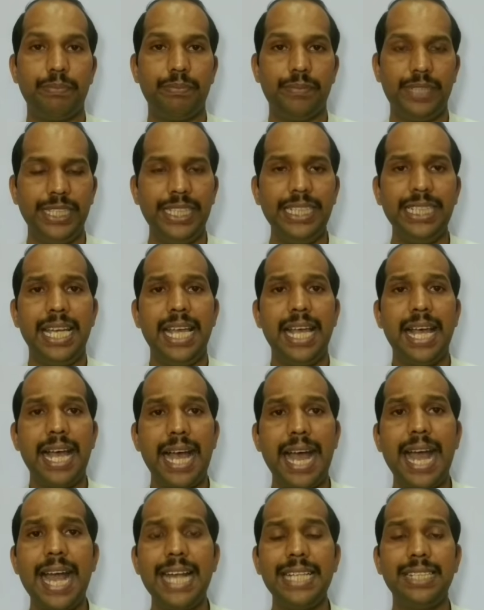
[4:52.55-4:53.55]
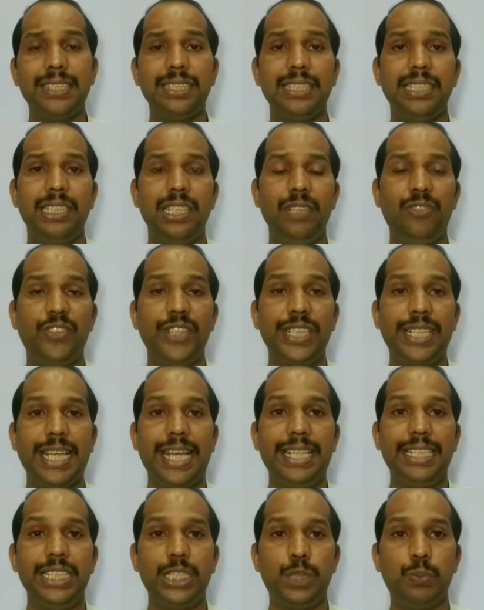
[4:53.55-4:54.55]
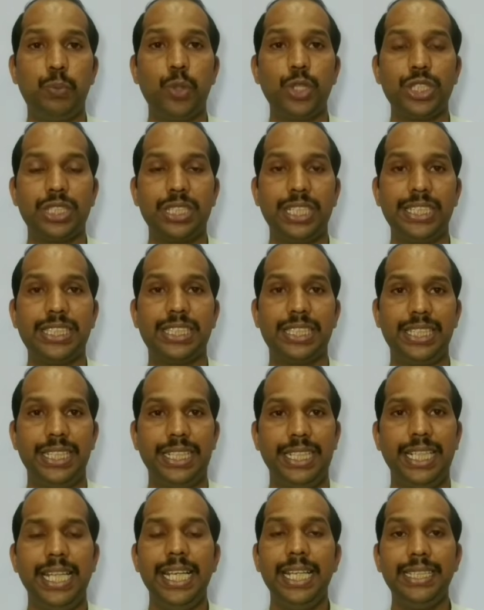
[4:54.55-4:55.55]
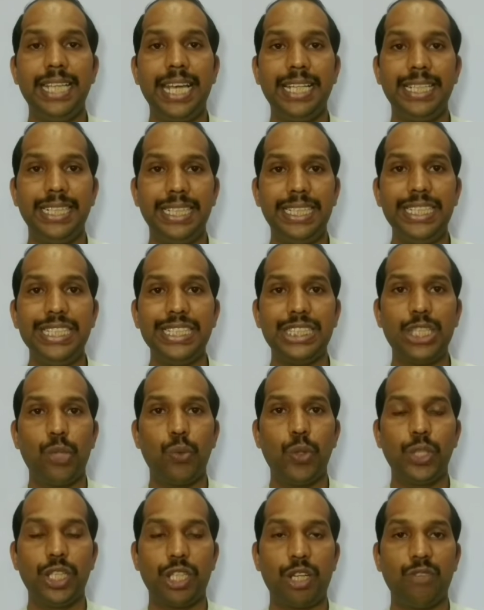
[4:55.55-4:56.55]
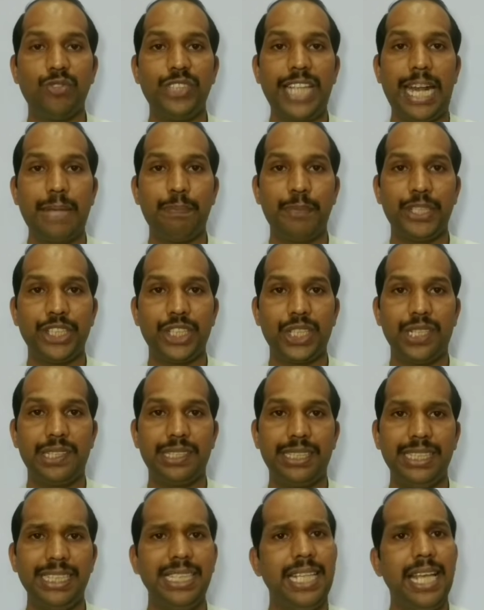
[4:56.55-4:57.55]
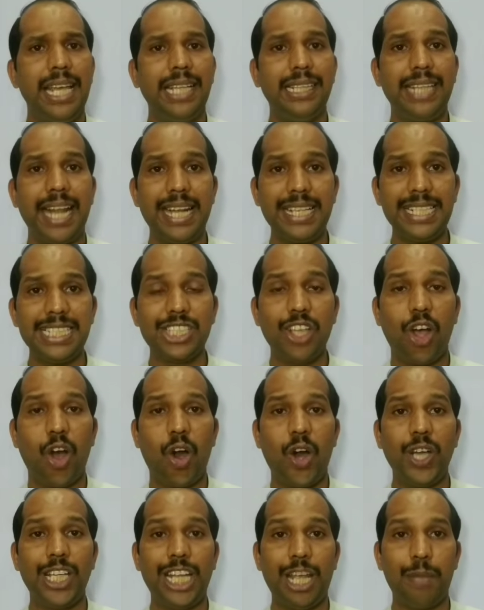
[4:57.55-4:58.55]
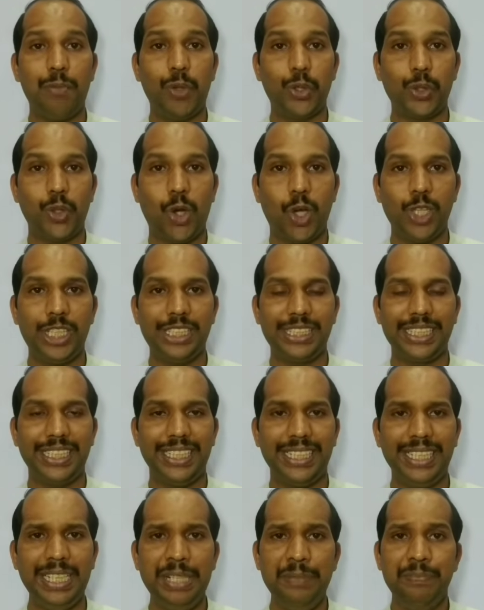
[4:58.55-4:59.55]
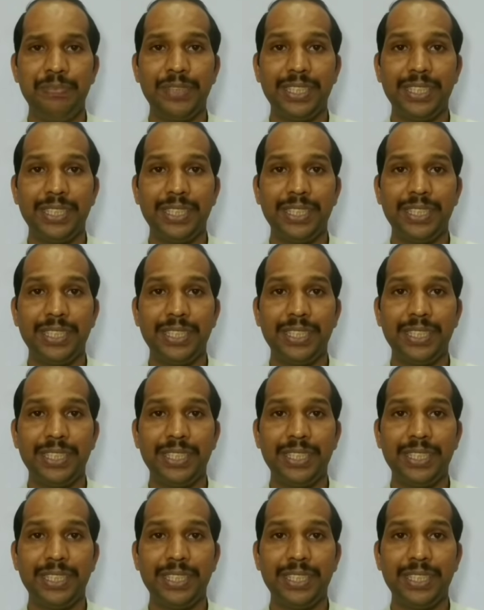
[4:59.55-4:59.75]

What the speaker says: thing, and if he can dispose such thing, then he is the owner of that particular thing. That is all about Holland theory.